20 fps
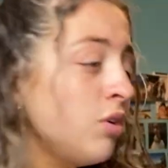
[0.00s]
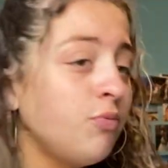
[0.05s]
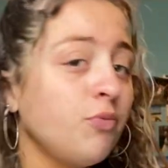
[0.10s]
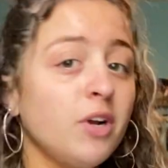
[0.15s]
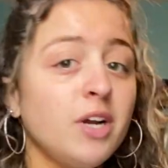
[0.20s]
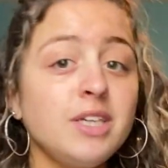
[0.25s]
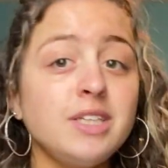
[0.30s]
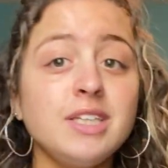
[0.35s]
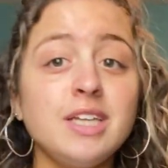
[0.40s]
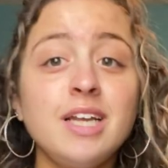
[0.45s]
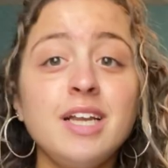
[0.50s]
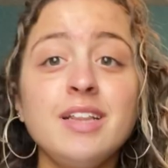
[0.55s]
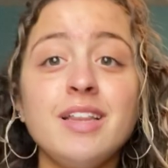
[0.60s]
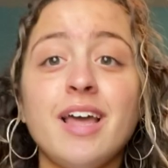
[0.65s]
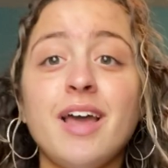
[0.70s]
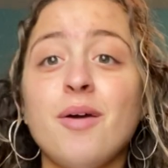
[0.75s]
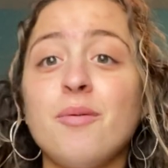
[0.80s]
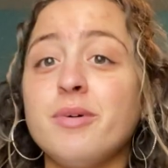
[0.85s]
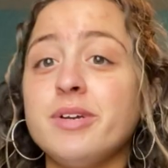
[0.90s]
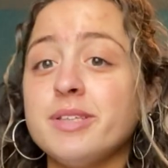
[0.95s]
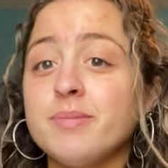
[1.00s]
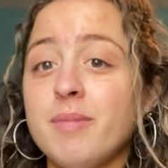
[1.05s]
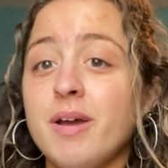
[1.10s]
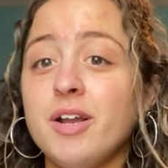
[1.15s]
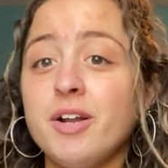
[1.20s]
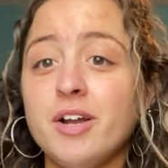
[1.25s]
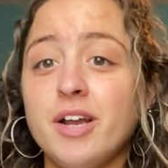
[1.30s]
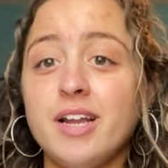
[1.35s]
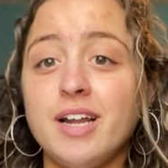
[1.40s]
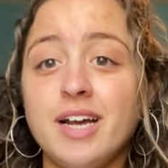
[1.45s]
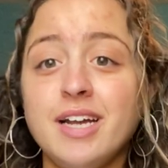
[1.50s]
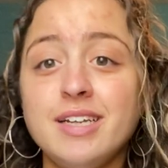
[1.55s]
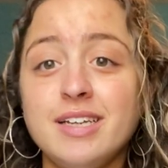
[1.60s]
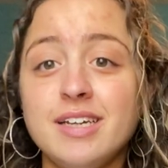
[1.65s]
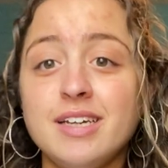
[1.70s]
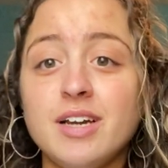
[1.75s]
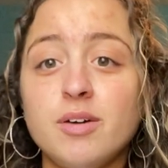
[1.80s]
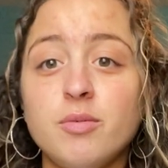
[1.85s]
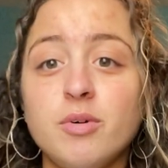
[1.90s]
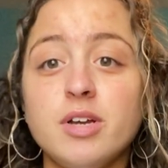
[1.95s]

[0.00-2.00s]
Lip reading: the first thing that was my great idea